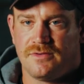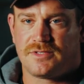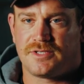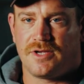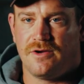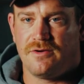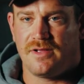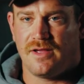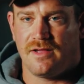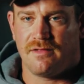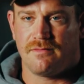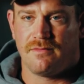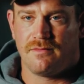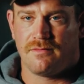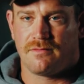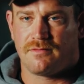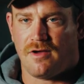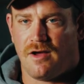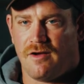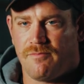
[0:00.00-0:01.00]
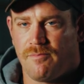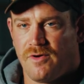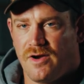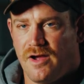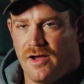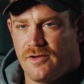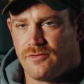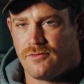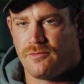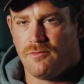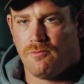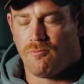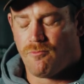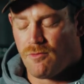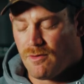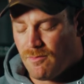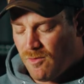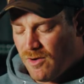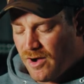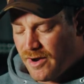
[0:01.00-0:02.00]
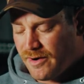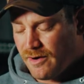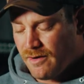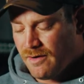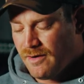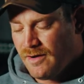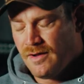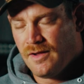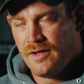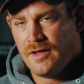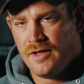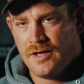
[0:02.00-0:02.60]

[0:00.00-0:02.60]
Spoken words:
soak it, soft brush, warm water,